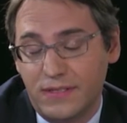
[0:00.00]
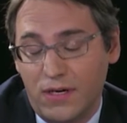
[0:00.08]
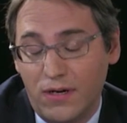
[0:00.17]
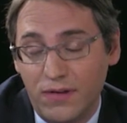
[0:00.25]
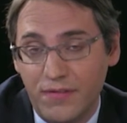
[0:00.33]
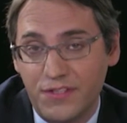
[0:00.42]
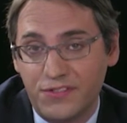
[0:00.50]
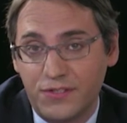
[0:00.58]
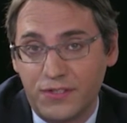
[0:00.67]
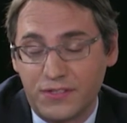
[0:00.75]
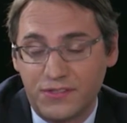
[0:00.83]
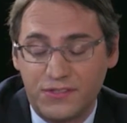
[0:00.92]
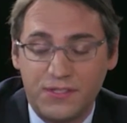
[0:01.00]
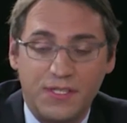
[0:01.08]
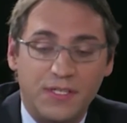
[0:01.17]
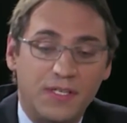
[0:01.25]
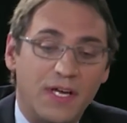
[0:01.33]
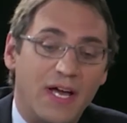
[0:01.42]
all of the stocks
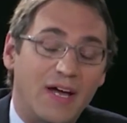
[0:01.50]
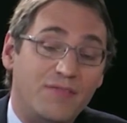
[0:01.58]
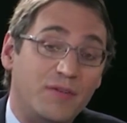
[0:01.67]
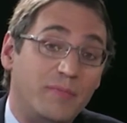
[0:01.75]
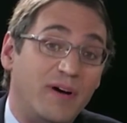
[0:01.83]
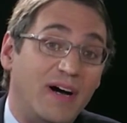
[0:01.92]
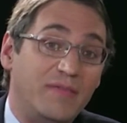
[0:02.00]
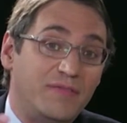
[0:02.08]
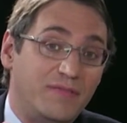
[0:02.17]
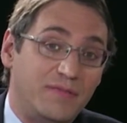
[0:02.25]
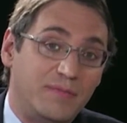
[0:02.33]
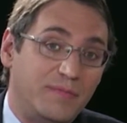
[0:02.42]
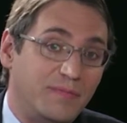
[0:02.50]
have above